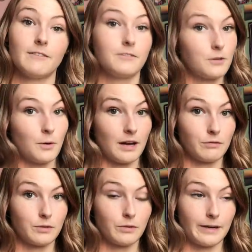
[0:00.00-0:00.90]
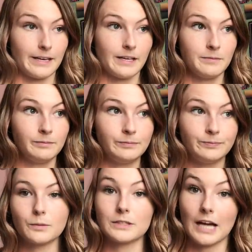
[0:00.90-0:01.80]
if you don't have one already,
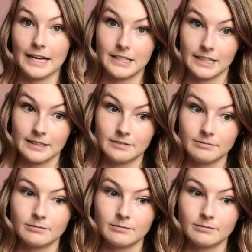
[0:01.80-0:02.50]
which I didn't.